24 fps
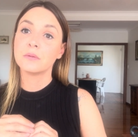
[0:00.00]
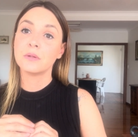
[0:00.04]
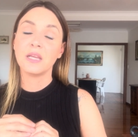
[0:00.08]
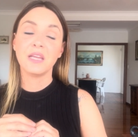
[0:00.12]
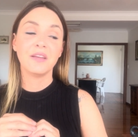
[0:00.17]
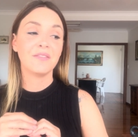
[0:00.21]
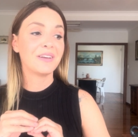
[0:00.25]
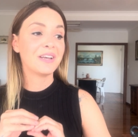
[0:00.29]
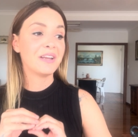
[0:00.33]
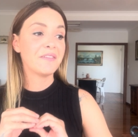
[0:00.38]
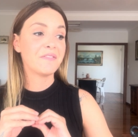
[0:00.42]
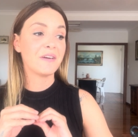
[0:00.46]

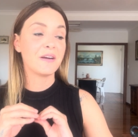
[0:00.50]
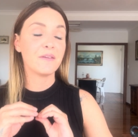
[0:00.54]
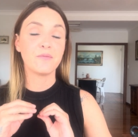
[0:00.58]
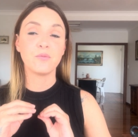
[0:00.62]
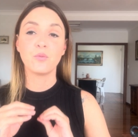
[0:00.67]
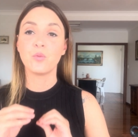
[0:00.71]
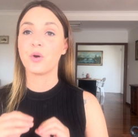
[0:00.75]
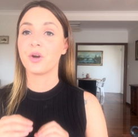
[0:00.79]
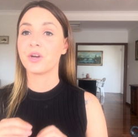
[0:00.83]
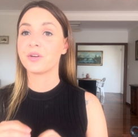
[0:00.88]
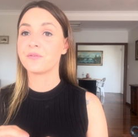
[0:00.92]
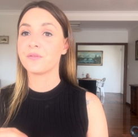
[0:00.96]
Even if I've
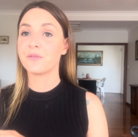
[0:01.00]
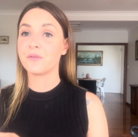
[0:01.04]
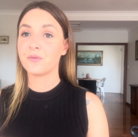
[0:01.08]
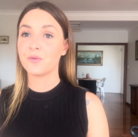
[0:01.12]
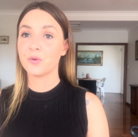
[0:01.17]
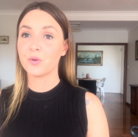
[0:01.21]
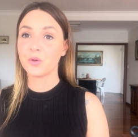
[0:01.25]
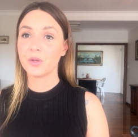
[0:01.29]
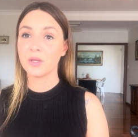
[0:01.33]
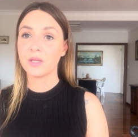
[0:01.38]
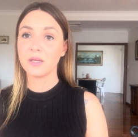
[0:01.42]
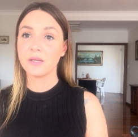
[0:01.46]
worked for
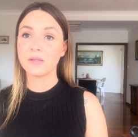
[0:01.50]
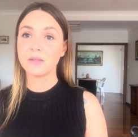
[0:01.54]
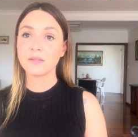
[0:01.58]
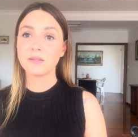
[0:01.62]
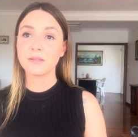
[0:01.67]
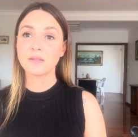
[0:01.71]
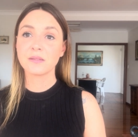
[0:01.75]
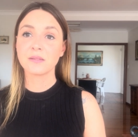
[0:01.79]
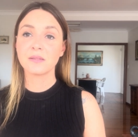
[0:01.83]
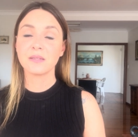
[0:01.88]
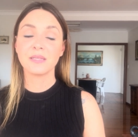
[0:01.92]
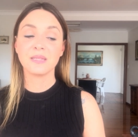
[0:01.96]
4
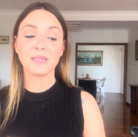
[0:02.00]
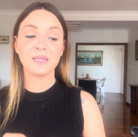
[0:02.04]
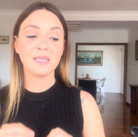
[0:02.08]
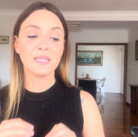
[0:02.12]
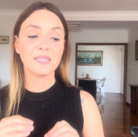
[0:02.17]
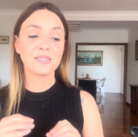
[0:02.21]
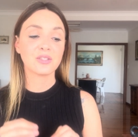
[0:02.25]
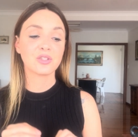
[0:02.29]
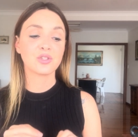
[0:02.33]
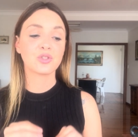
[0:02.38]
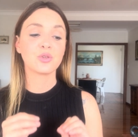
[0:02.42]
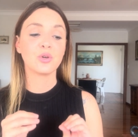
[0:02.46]
years,
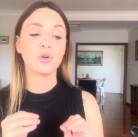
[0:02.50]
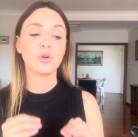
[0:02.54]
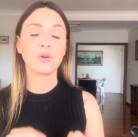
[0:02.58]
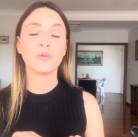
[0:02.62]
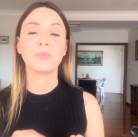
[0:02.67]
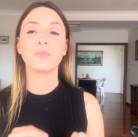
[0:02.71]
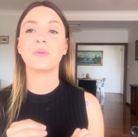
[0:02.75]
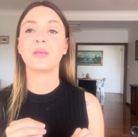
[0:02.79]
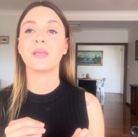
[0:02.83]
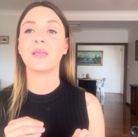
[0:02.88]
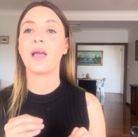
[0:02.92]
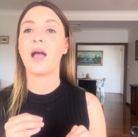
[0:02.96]
this
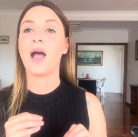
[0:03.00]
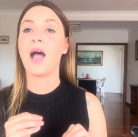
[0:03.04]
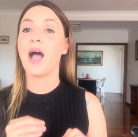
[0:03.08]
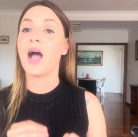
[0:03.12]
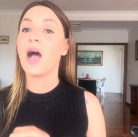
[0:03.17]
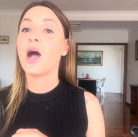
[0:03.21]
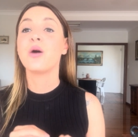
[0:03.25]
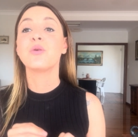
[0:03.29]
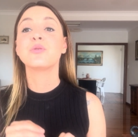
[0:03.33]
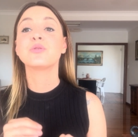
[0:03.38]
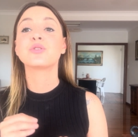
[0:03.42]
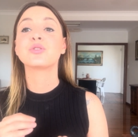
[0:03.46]
taught me
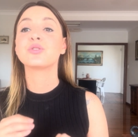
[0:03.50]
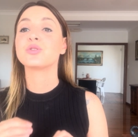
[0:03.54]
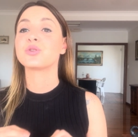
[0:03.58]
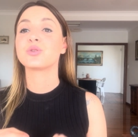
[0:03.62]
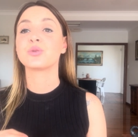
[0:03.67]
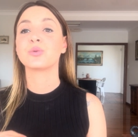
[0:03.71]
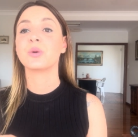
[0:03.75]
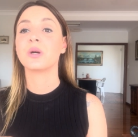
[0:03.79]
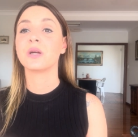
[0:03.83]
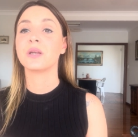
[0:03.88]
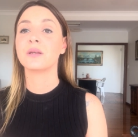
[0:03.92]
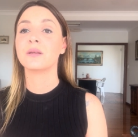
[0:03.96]
how to
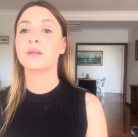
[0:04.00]
do it.